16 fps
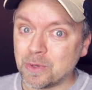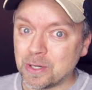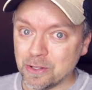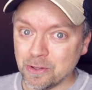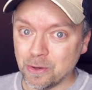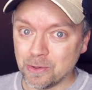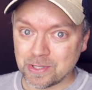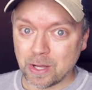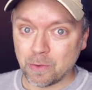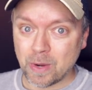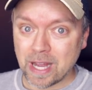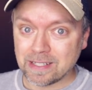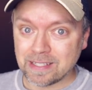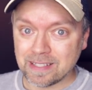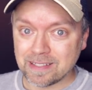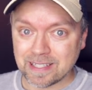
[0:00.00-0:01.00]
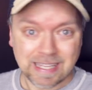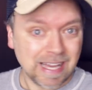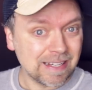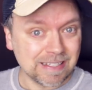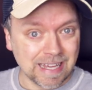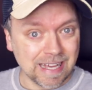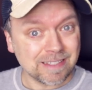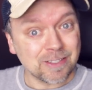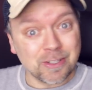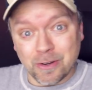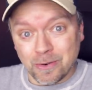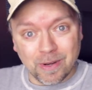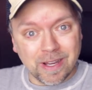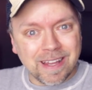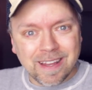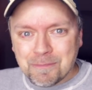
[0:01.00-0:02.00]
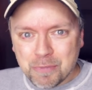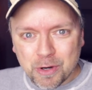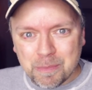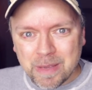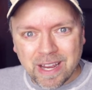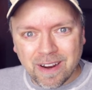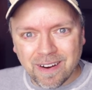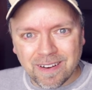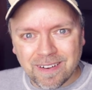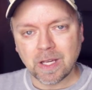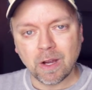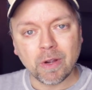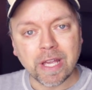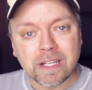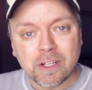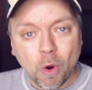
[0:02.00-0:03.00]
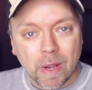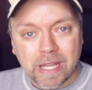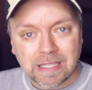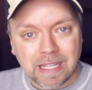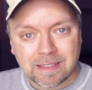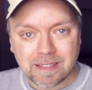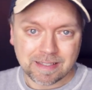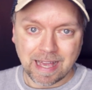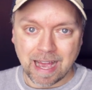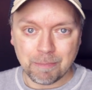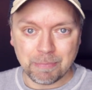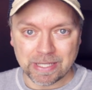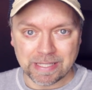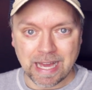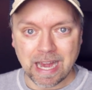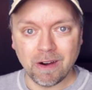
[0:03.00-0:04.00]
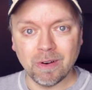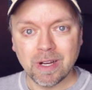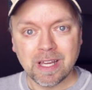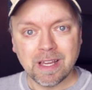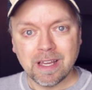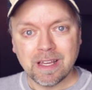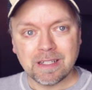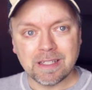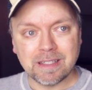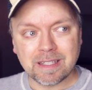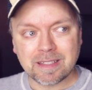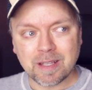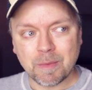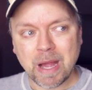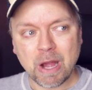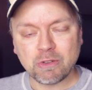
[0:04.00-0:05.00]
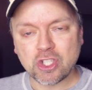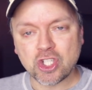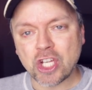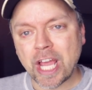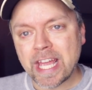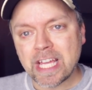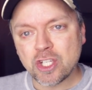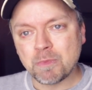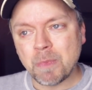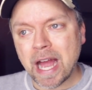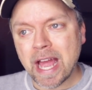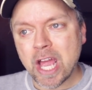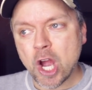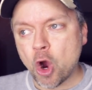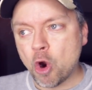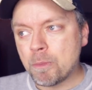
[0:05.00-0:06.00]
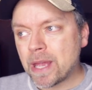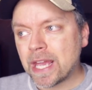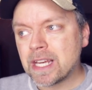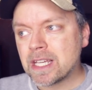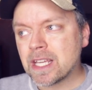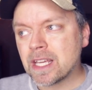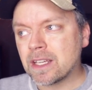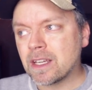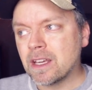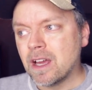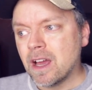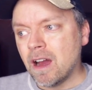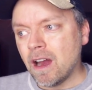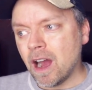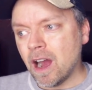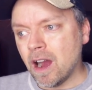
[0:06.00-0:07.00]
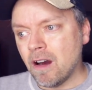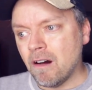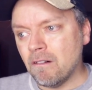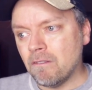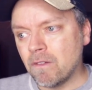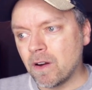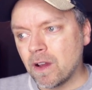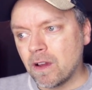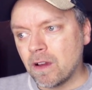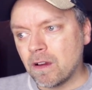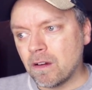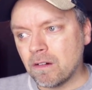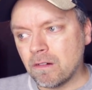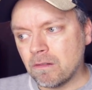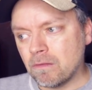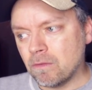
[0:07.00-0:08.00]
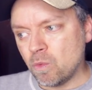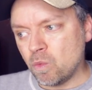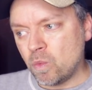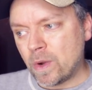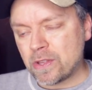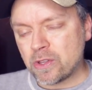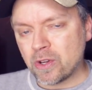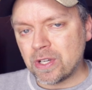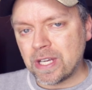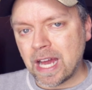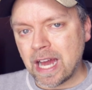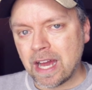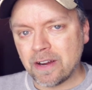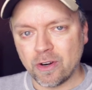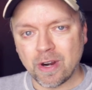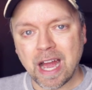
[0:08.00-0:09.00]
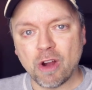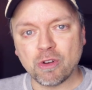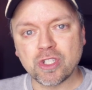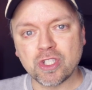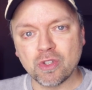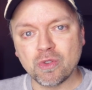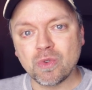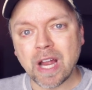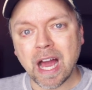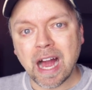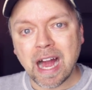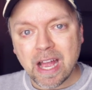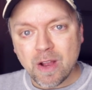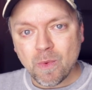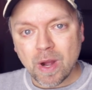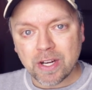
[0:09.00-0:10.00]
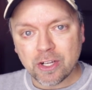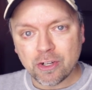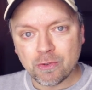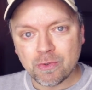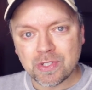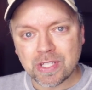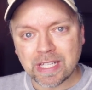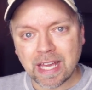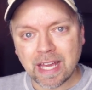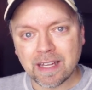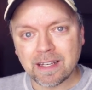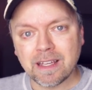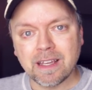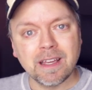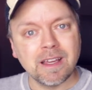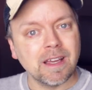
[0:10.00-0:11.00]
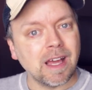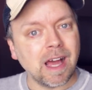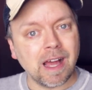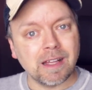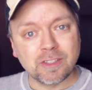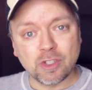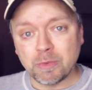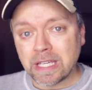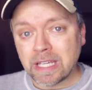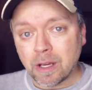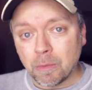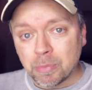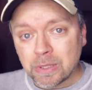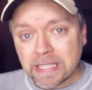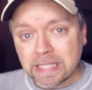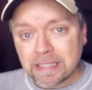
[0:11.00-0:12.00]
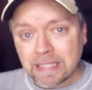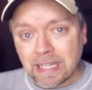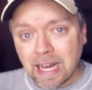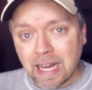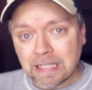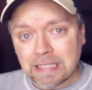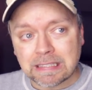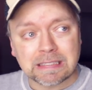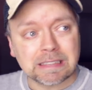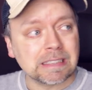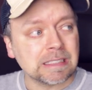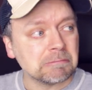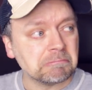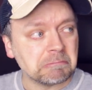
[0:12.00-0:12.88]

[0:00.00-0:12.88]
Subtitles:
one of those on YTCN yet, so premiere. Okay, knowing this has happened now, did this somehow change my opinion of whether or not or how soon I wanna cruise again? To be completely honest,